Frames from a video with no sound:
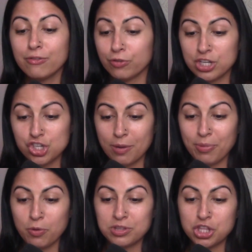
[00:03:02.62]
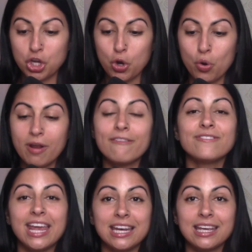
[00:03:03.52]
free shipping with the code
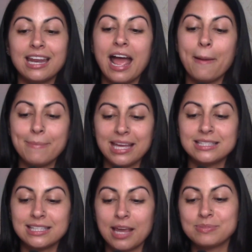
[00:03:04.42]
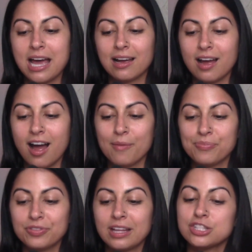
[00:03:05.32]
FADED at manscaped.com.
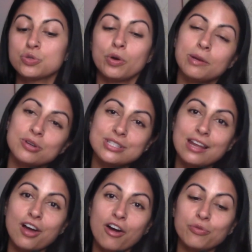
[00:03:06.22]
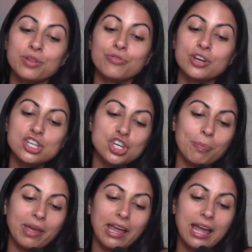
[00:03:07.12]
That's 20% off with free
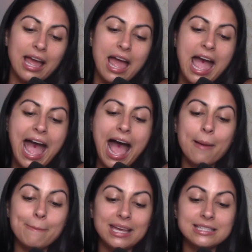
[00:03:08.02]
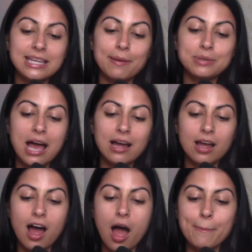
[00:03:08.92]
shipping at
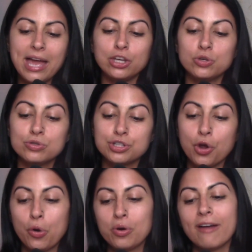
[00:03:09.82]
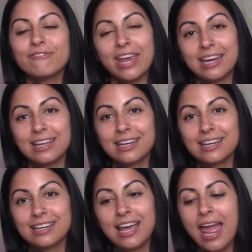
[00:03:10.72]
manscaped.com and use code FADED.
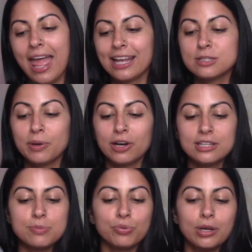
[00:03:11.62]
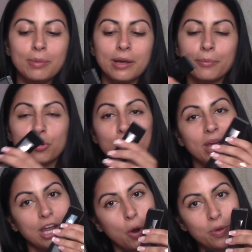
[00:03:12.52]
Experience premium
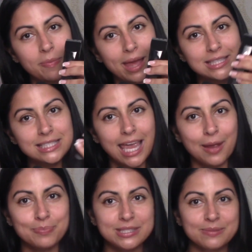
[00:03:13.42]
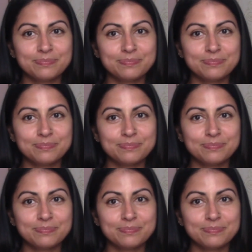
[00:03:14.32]
grooming with Manscaped.